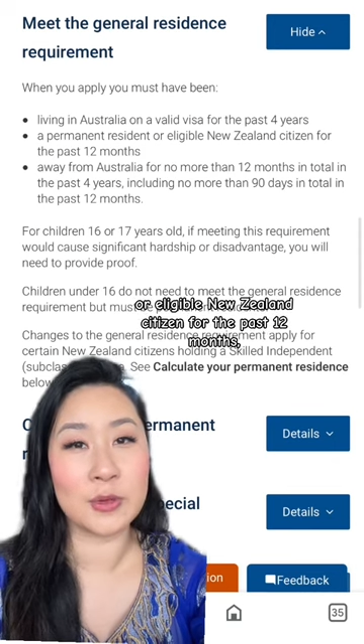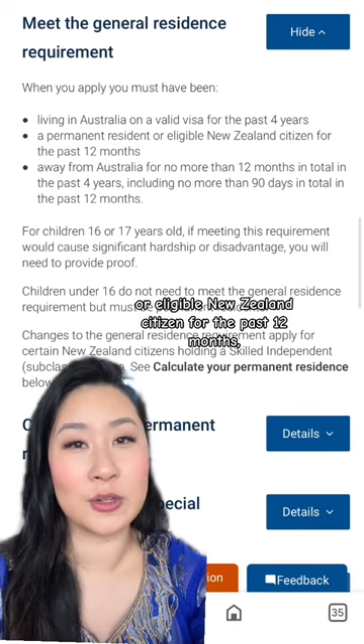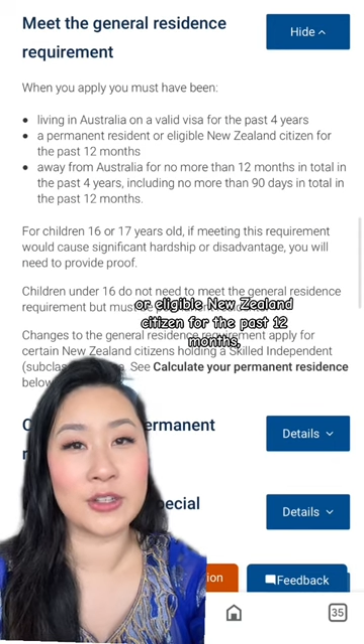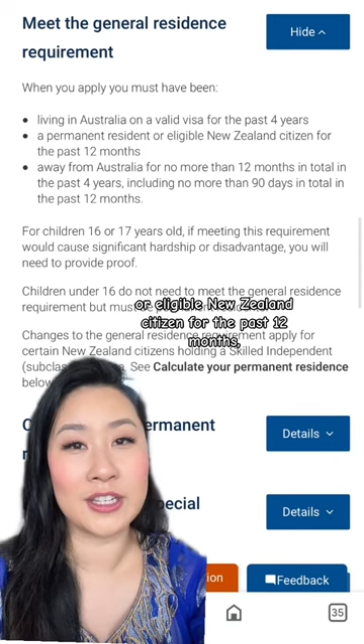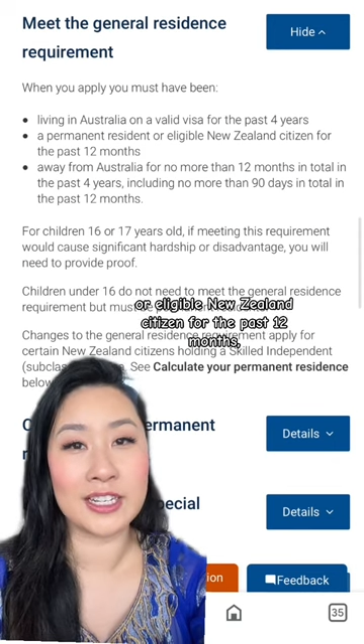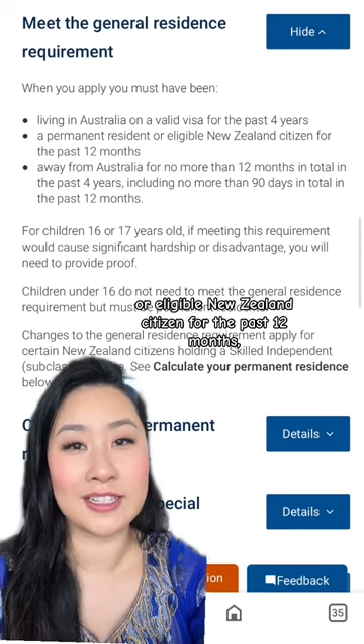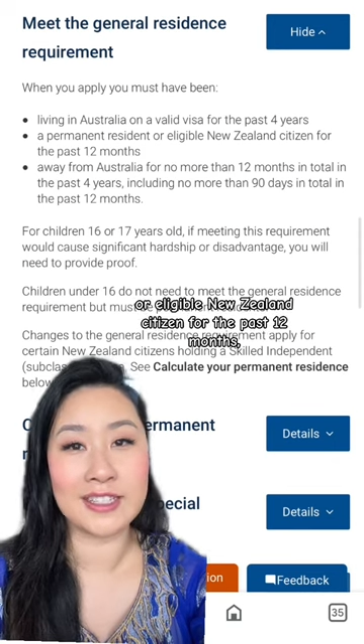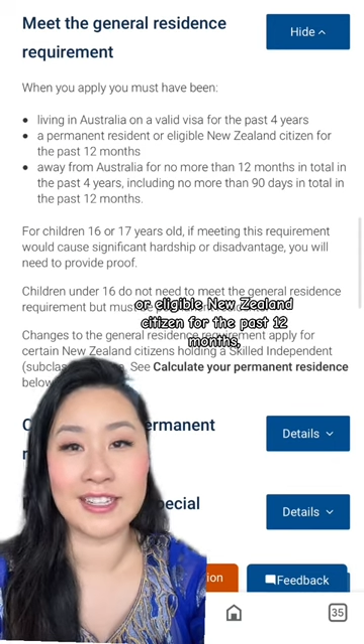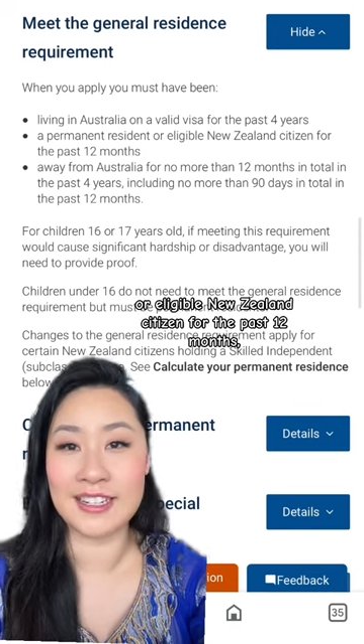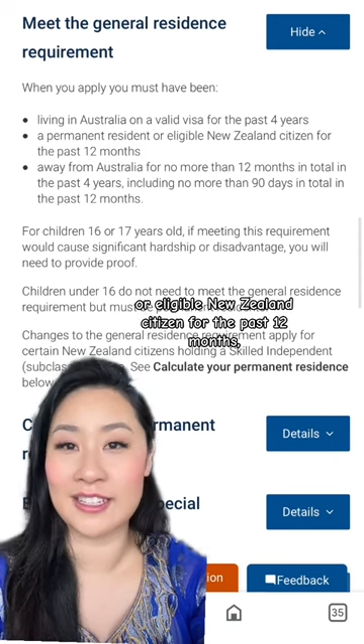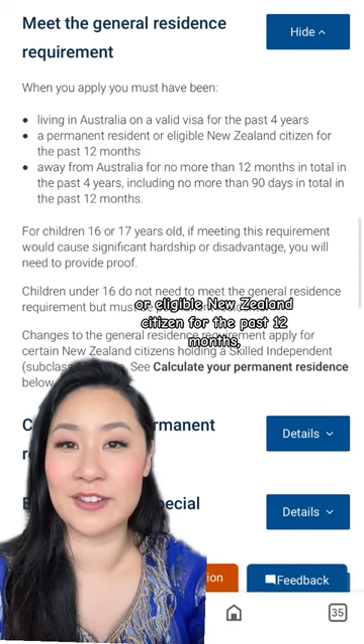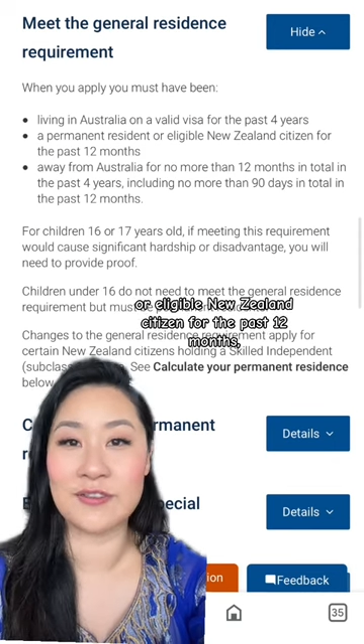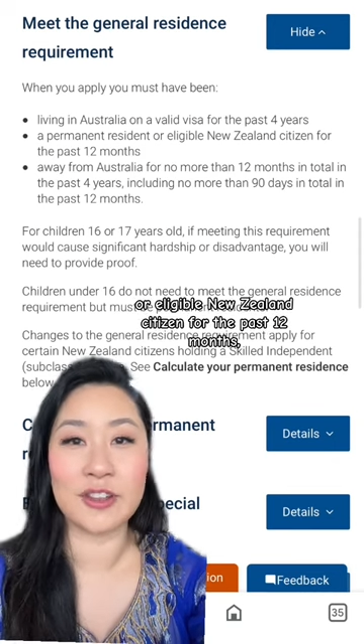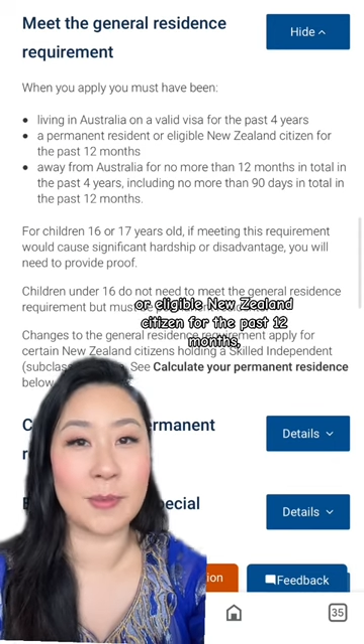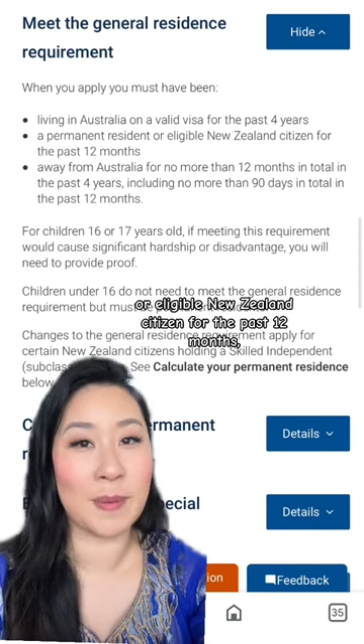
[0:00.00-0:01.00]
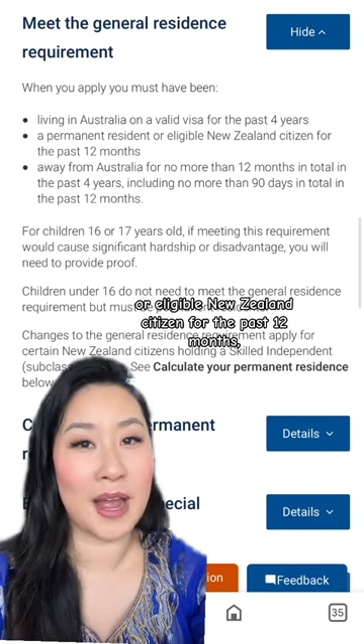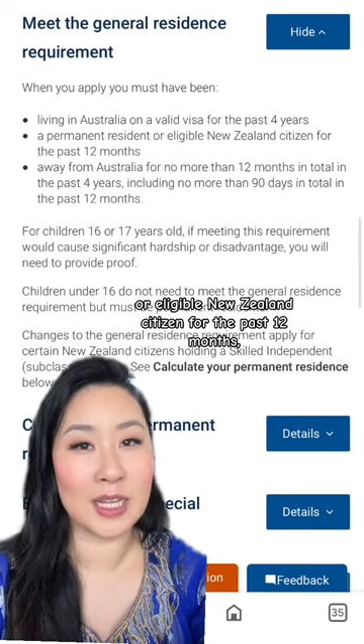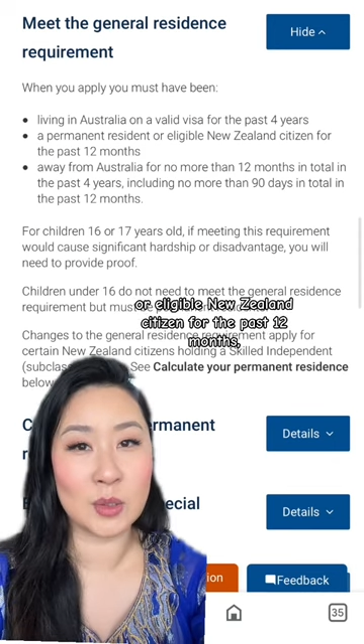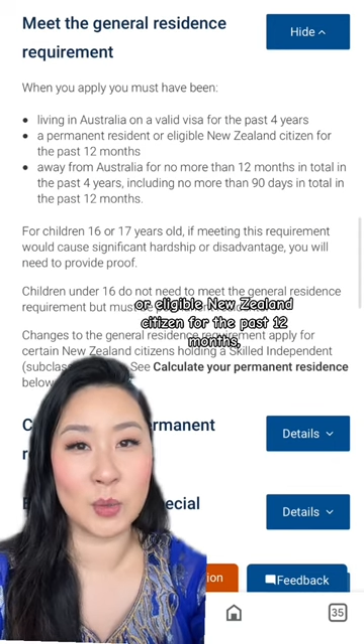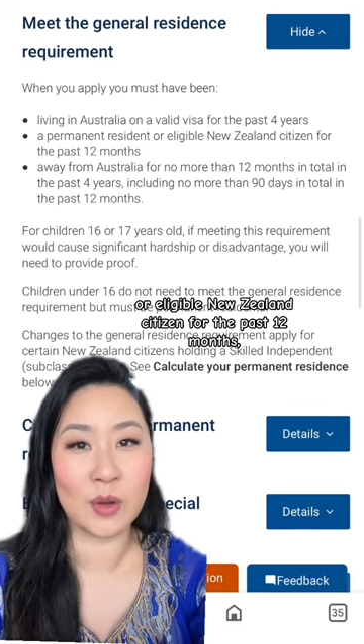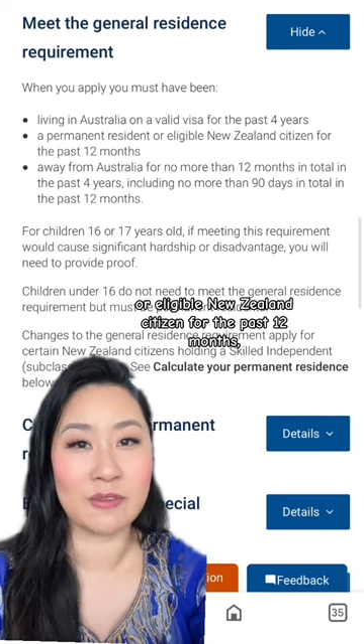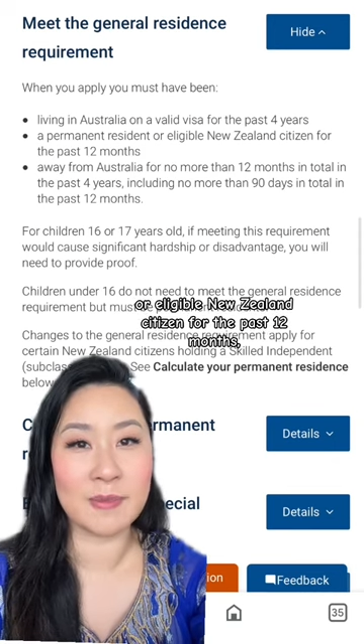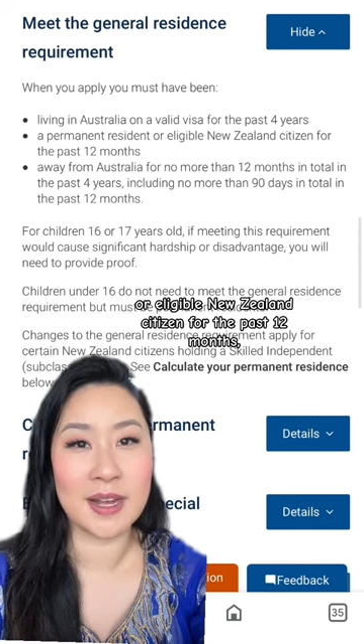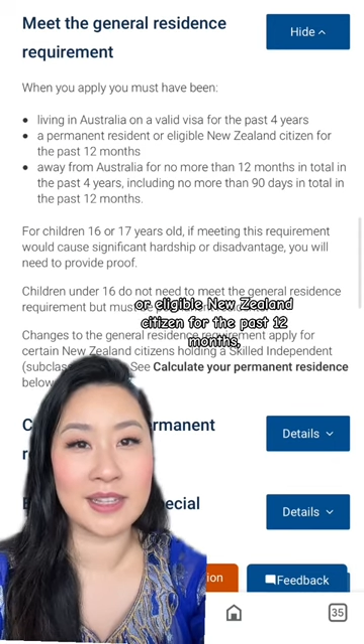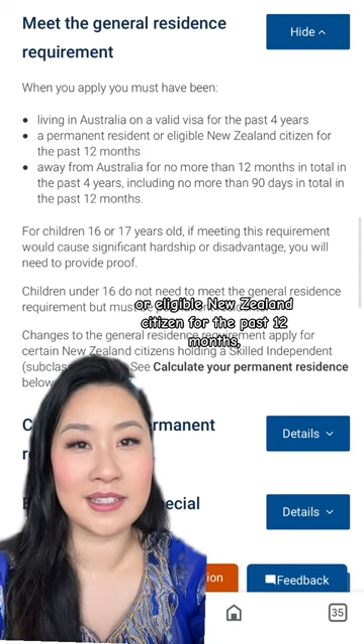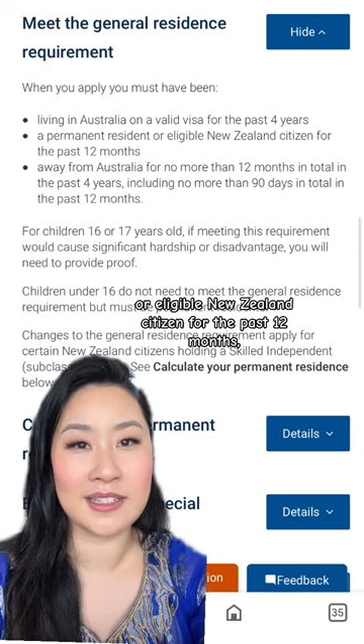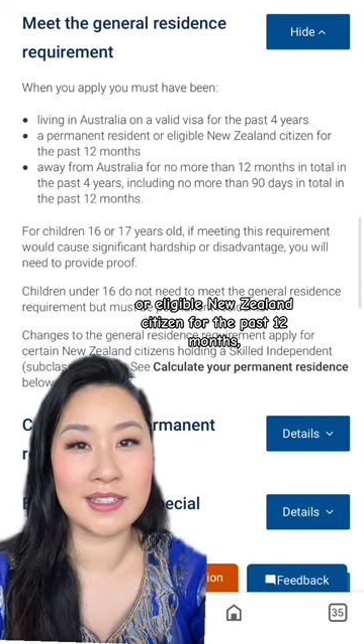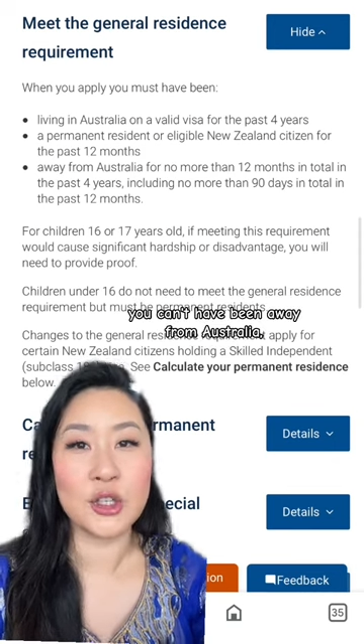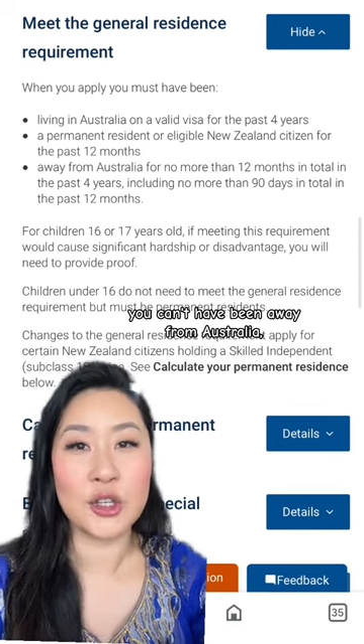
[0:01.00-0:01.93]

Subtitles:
New Zealand citizen for the past 12 months.